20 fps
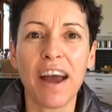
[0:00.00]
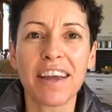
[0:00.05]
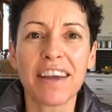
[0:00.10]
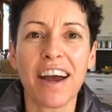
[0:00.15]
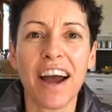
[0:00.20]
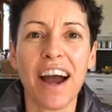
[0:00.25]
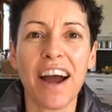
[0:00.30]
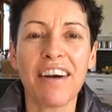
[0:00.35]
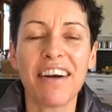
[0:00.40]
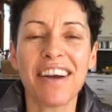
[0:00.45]

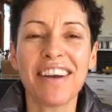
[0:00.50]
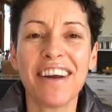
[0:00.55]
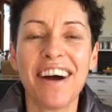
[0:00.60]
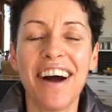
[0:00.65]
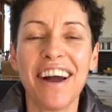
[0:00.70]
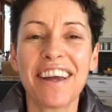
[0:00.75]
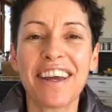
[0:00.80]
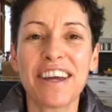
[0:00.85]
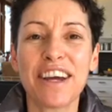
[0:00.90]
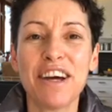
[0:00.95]
Karen,
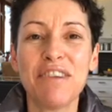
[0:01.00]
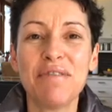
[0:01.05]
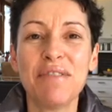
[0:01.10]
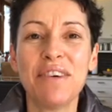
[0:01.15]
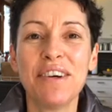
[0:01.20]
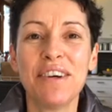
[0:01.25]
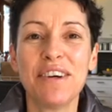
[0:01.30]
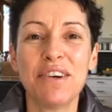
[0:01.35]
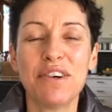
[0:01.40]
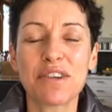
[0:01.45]
hi Kim,
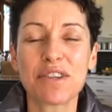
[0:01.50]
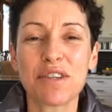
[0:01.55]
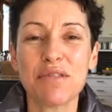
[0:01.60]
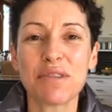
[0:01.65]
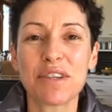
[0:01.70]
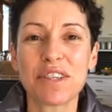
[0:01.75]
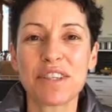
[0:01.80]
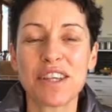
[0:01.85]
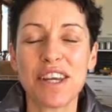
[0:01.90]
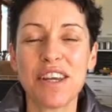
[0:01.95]

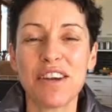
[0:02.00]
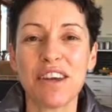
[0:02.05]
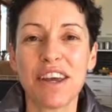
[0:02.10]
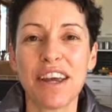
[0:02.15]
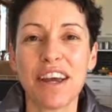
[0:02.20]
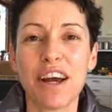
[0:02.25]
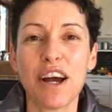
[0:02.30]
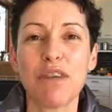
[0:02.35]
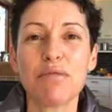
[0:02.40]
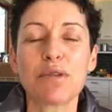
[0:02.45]
awesome to see you
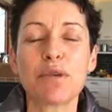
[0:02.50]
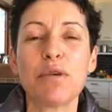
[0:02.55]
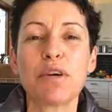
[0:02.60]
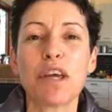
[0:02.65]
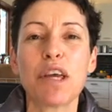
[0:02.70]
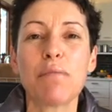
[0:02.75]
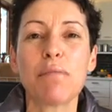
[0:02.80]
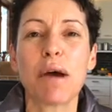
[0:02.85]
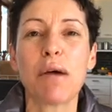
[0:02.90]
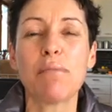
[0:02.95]
here. I'm
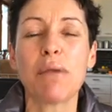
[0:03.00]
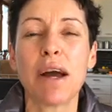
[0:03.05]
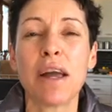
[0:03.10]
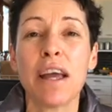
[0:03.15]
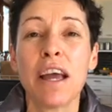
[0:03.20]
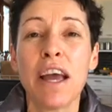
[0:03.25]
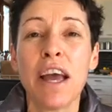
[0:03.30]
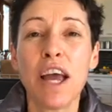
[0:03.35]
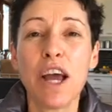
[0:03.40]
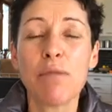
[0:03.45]
talking about my
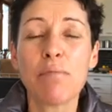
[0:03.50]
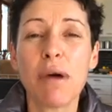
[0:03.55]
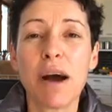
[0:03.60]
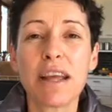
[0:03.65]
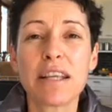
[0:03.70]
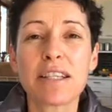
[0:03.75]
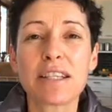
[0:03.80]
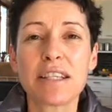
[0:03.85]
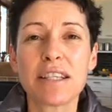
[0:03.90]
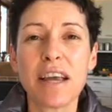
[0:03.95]

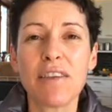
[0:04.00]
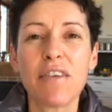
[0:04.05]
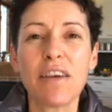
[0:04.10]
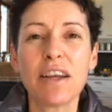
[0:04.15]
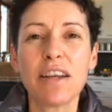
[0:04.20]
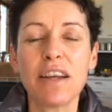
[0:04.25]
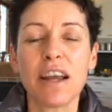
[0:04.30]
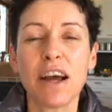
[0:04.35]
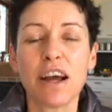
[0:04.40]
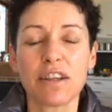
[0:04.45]

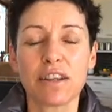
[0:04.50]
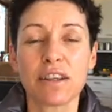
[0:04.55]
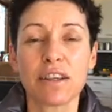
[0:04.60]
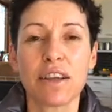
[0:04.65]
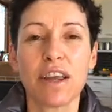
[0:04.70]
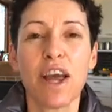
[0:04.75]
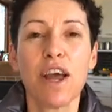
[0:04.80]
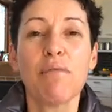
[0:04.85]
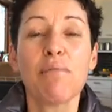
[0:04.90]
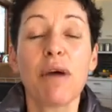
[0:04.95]

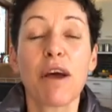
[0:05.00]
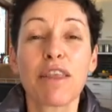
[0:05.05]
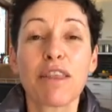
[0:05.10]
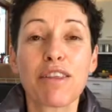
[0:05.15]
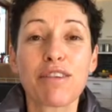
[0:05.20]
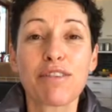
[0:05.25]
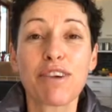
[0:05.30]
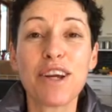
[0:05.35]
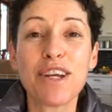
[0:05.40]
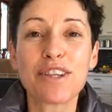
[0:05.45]

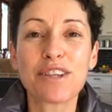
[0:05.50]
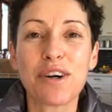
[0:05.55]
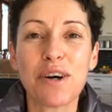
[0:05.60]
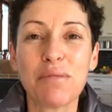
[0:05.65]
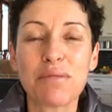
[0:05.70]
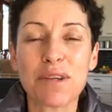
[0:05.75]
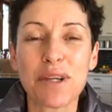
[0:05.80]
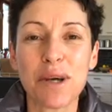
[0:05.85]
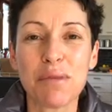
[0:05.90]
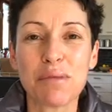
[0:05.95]
3
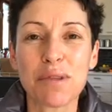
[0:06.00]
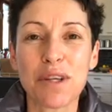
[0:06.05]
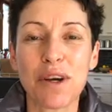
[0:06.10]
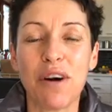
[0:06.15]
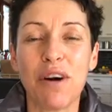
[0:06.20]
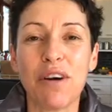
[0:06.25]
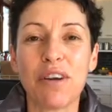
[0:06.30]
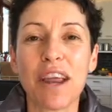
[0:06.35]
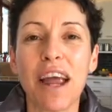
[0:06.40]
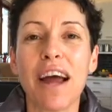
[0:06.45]
top tips
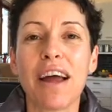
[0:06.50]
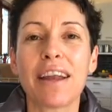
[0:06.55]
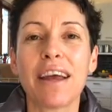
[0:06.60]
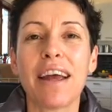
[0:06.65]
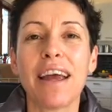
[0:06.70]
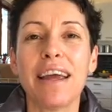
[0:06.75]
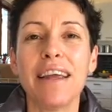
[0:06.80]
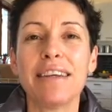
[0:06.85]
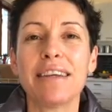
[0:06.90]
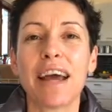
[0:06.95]
on how
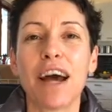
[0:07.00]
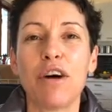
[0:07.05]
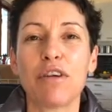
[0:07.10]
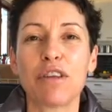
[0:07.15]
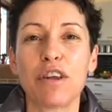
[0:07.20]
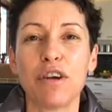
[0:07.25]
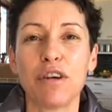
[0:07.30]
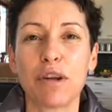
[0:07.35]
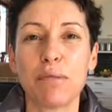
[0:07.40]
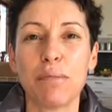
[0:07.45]
to eat
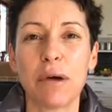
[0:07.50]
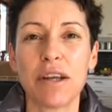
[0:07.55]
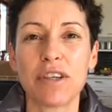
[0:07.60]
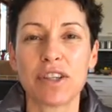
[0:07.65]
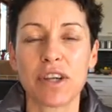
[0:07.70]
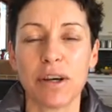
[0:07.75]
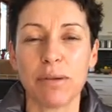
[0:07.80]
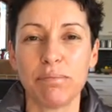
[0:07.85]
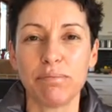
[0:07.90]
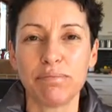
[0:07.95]
healthy on a
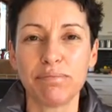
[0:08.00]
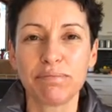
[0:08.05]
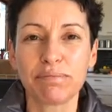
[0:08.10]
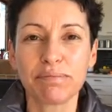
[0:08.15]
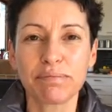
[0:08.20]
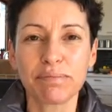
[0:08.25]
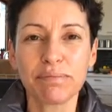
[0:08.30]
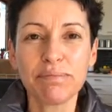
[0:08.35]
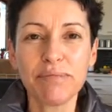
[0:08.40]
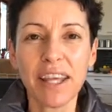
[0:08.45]
budget.
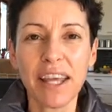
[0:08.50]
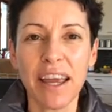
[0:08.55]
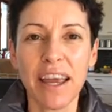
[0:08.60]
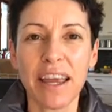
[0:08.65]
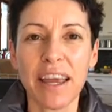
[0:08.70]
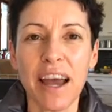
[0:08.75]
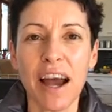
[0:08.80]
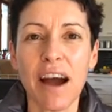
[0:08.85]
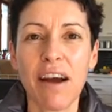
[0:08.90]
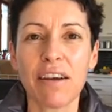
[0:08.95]

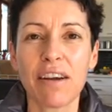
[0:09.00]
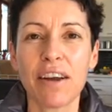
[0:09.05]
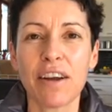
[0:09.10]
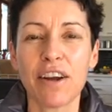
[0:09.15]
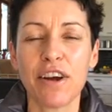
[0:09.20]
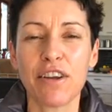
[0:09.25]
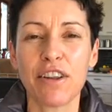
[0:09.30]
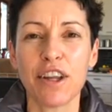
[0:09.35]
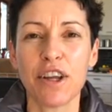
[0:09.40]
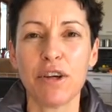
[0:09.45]
And Karen, I
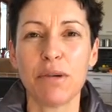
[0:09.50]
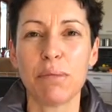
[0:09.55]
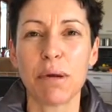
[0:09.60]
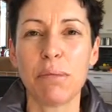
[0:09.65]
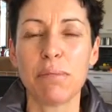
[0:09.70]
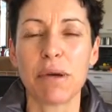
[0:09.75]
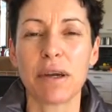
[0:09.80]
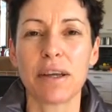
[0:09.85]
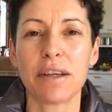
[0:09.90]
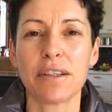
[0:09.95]
know that you'll
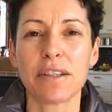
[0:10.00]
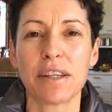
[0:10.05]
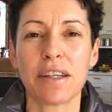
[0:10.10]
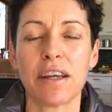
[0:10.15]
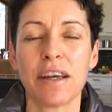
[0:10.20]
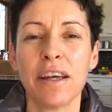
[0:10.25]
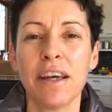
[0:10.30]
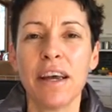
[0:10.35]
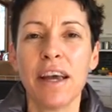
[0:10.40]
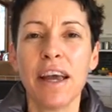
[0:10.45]
be big into
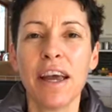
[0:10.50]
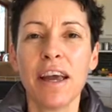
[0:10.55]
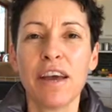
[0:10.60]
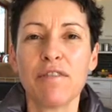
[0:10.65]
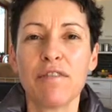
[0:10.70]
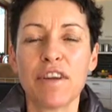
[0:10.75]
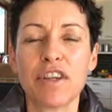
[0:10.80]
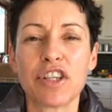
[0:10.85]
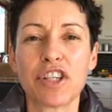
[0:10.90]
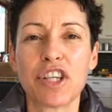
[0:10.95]
the
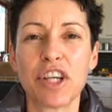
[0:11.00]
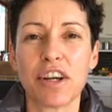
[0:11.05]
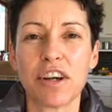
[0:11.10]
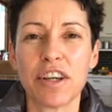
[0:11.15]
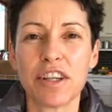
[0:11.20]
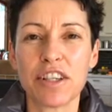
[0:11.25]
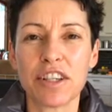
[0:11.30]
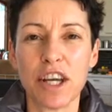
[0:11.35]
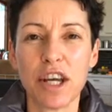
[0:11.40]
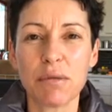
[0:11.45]

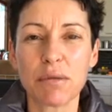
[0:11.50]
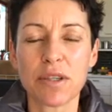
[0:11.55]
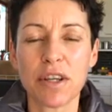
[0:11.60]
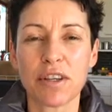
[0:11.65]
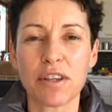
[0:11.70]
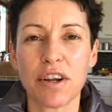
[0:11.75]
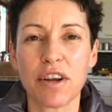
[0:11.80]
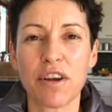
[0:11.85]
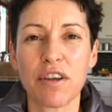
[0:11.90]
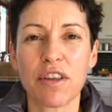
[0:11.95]
vegetarian tips,
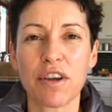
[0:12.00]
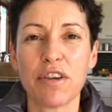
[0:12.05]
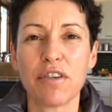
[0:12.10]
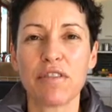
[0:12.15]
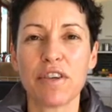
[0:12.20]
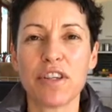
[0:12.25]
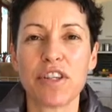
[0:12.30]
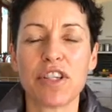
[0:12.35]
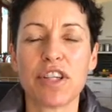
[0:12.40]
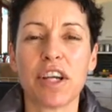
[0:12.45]
and I know that you're
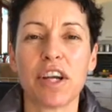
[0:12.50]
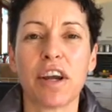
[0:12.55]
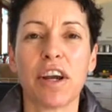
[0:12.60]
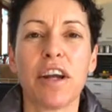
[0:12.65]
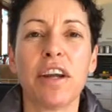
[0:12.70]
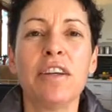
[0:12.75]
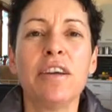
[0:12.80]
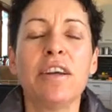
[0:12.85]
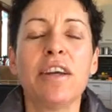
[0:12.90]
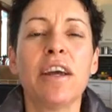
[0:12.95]

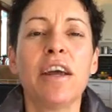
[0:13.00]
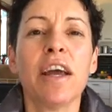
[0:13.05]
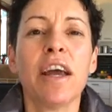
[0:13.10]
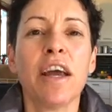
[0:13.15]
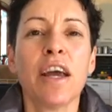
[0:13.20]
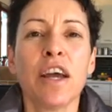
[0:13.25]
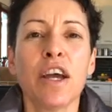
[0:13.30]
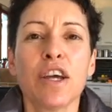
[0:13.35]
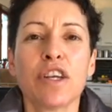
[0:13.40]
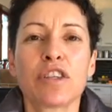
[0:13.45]
vegetarian.
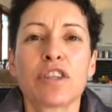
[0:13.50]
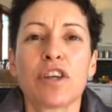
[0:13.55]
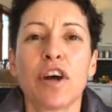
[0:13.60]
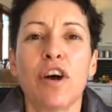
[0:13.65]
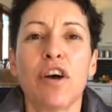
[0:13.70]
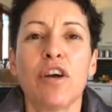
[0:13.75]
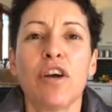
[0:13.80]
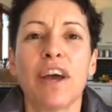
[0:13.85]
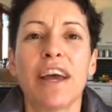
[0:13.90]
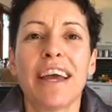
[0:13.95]

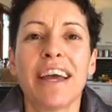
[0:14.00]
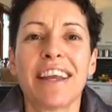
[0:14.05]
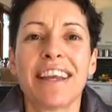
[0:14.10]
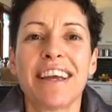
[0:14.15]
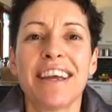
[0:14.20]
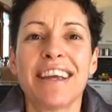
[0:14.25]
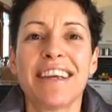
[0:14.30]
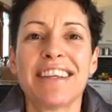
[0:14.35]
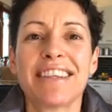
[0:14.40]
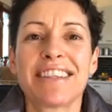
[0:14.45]
So
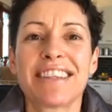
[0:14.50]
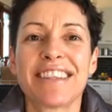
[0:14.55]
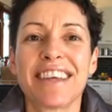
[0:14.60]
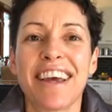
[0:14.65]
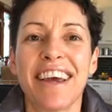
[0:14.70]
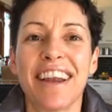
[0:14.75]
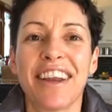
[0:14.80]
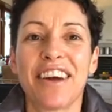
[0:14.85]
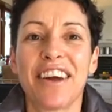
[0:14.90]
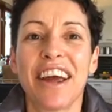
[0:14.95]
it is,
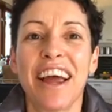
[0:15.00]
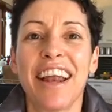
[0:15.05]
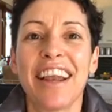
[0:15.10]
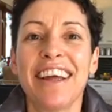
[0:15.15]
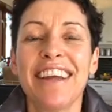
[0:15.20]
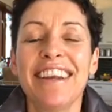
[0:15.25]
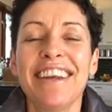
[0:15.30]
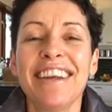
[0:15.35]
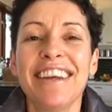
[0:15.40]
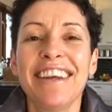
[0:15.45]
hello
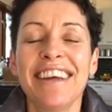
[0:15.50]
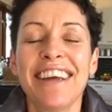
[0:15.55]
Helen.